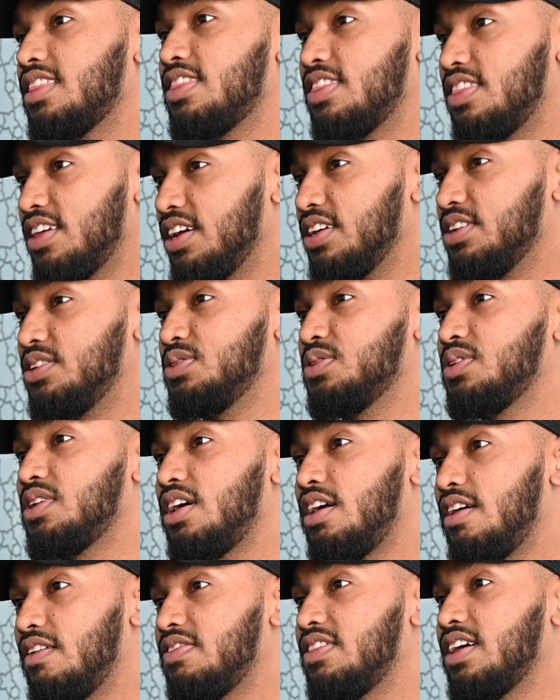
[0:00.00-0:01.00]

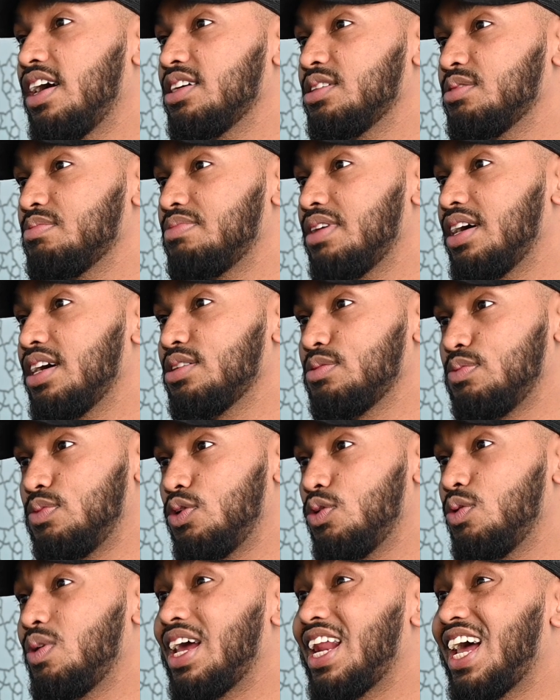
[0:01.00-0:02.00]
£32,500,
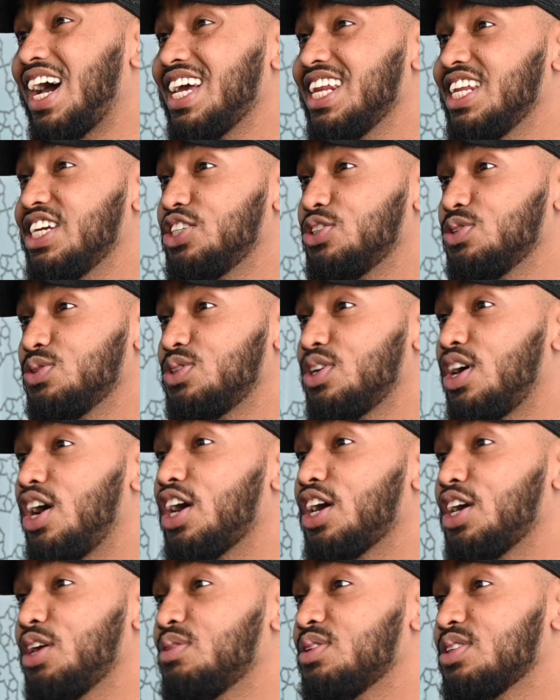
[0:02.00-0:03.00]
bro, and our initial
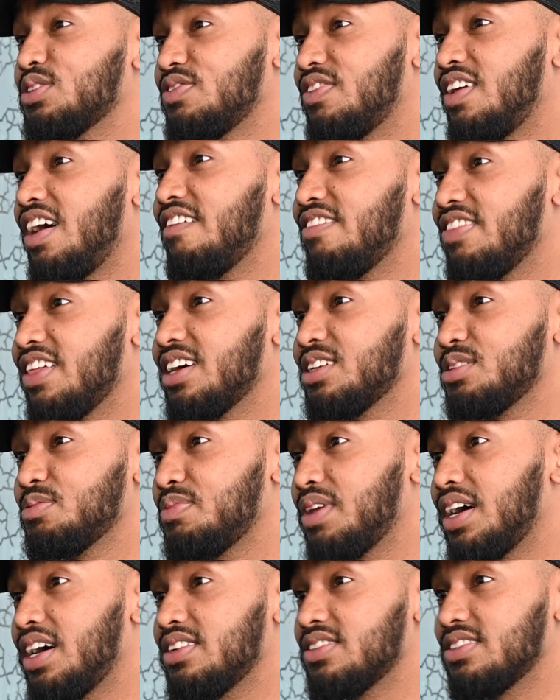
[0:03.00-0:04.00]
target was
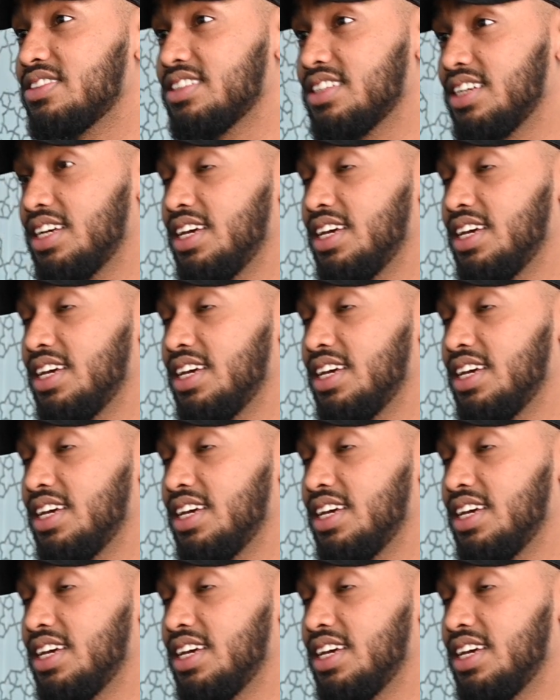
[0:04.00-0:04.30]
£5,000. Yeah.